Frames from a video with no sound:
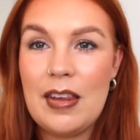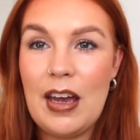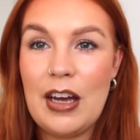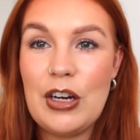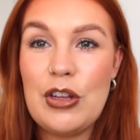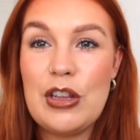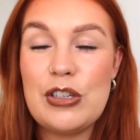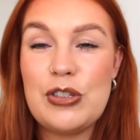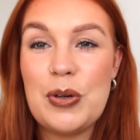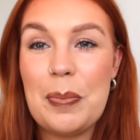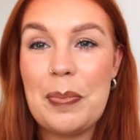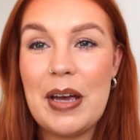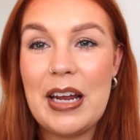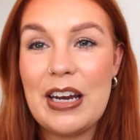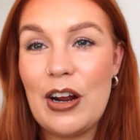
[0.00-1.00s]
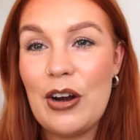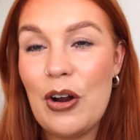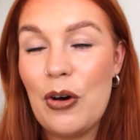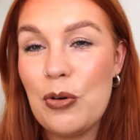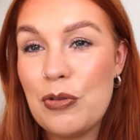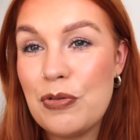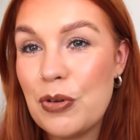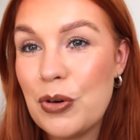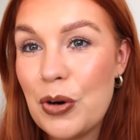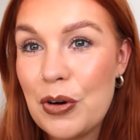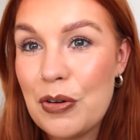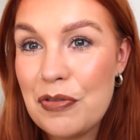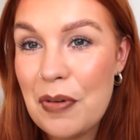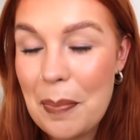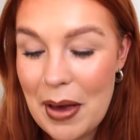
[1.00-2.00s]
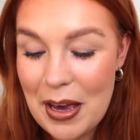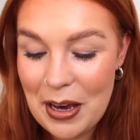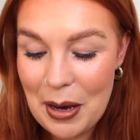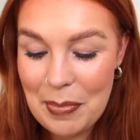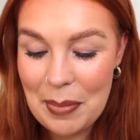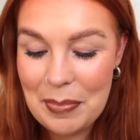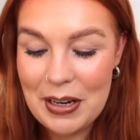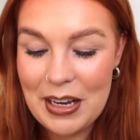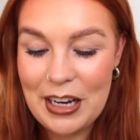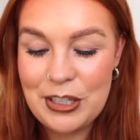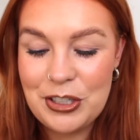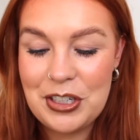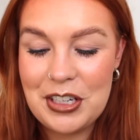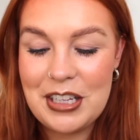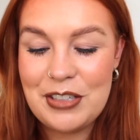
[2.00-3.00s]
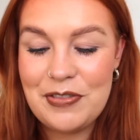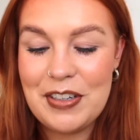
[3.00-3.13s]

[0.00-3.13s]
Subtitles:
I know there's not been an awful lot of makeup application in this